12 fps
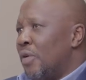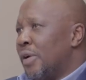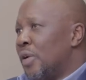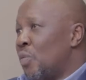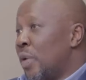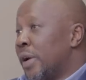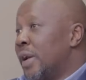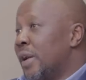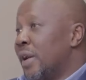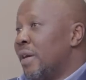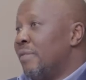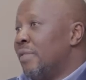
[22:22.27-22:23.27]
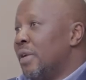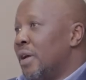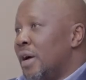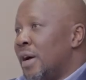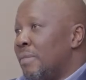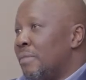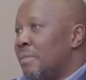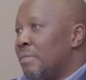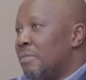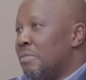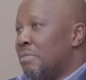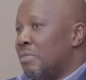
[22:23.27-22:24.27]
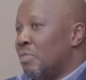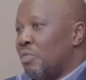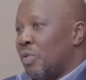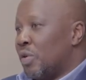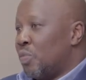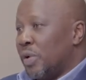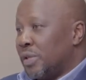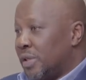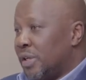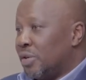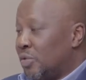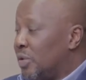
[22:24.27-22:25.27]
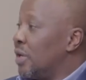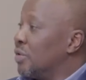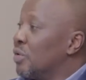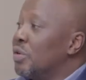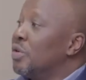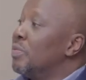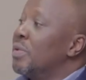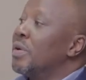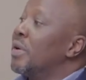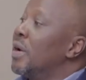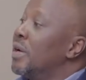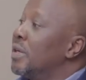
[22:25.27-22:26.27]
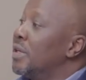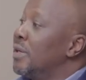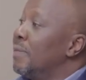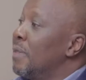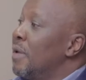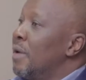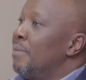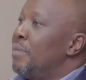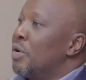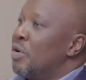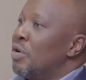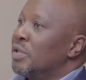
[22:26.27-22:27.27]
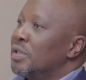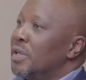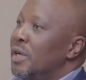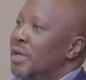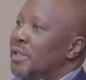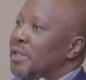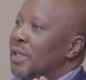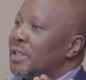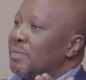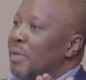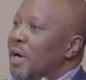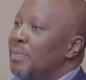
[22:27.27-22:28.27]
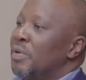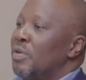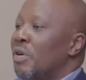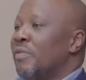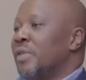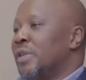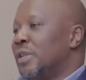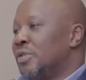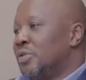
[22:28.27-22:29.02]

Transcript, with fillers: At the working level, um, what we are seeing today is going to be the reality, because it just might be COVID